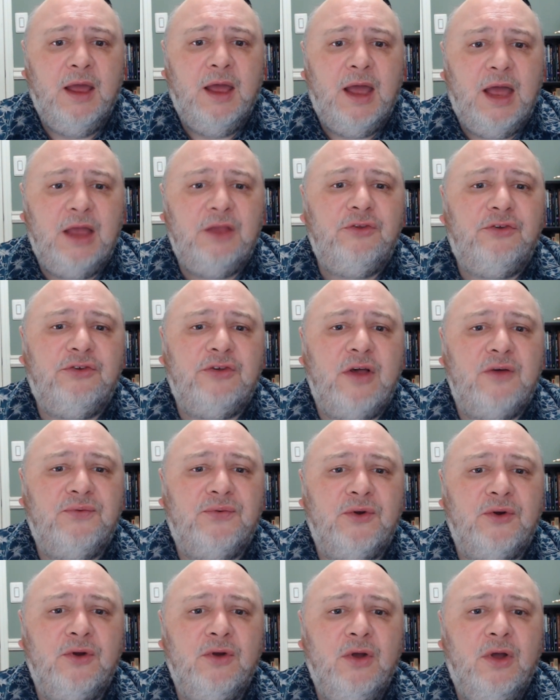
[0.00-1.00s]
and
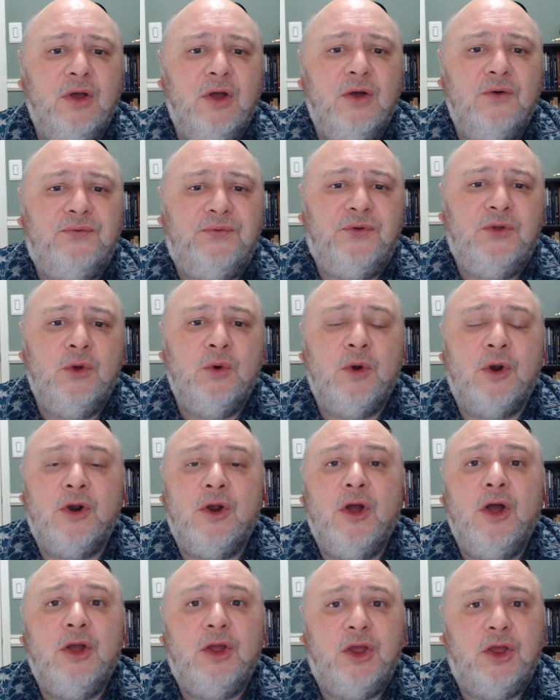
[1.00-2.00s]
suffer fewer
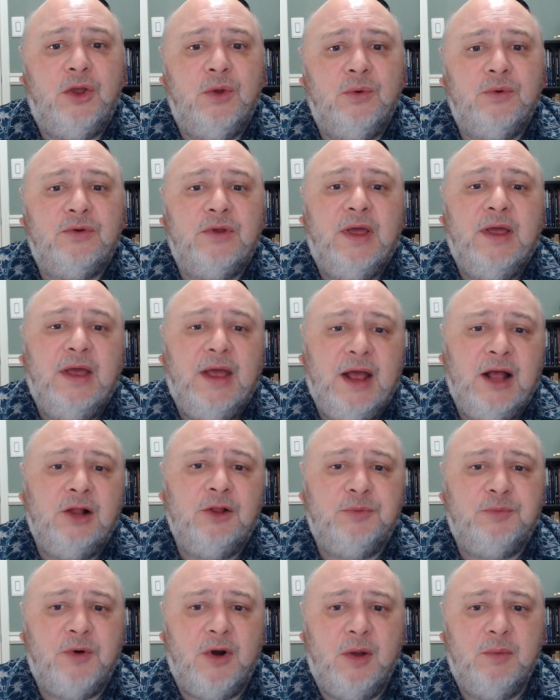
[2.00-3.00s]
acute
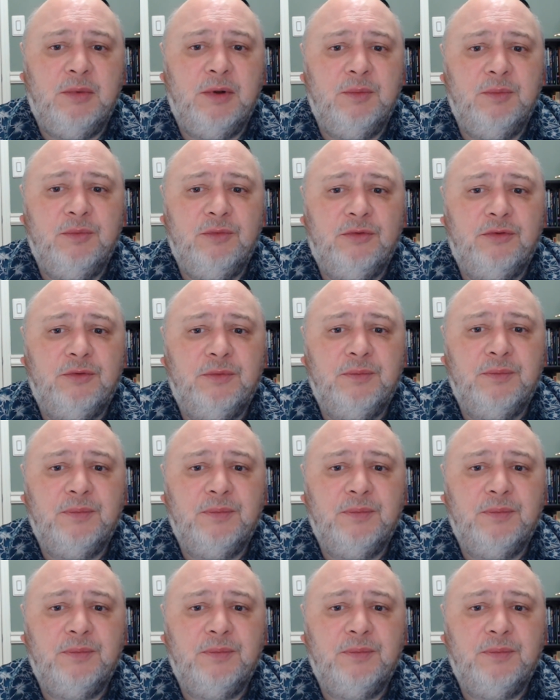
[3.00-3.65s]
health problems.